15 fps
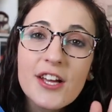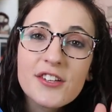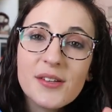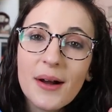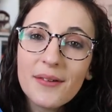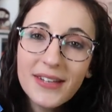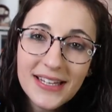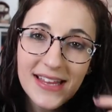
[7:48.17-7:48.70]

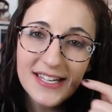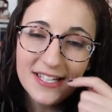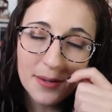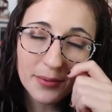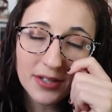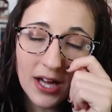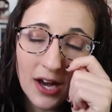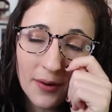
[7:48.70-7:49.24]
So I'll link that
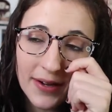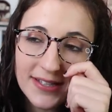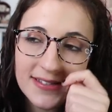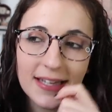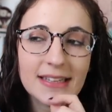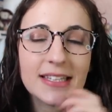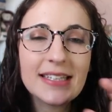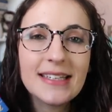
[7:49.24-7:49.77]
down below.
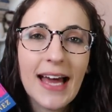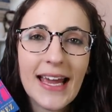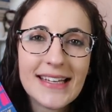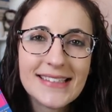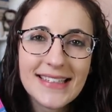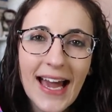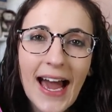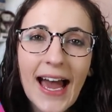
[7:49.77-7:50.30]
It's like the
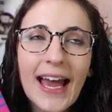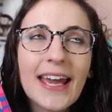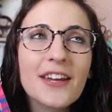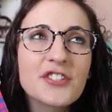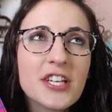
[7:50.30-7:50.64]
nice guy.